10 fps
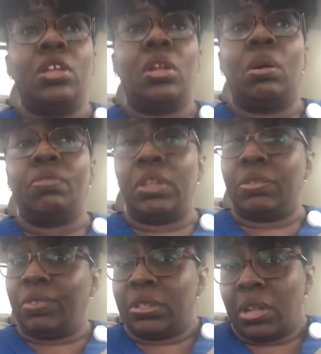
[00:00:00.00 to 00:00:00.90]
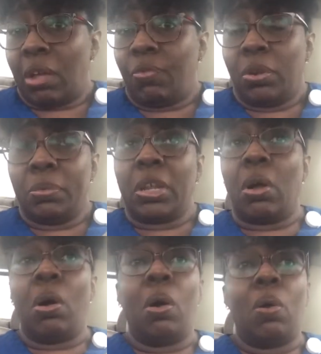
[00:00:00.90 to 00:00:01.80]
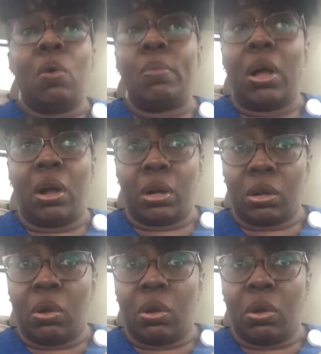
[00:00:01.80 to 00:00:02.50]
You know, if it's time for them to go home or